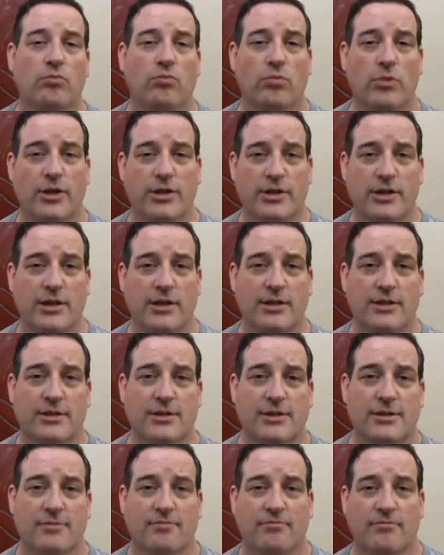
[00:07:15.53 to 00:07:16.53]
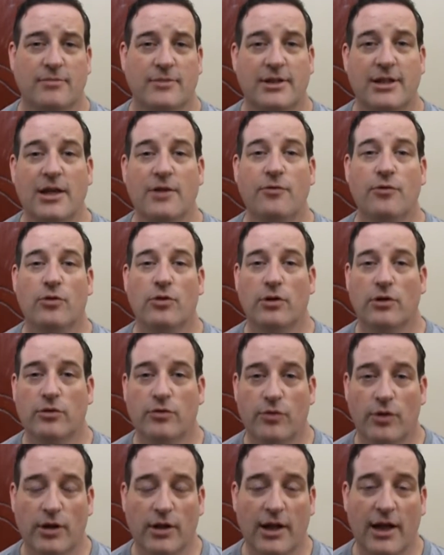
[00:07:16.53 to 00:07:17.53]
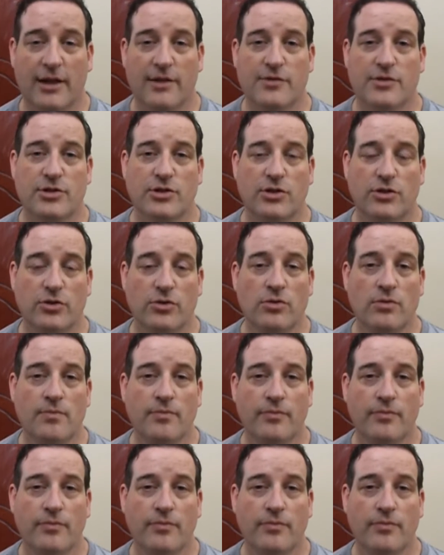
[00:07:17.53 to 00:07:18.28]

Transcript: which is difficult for a lot of us to do.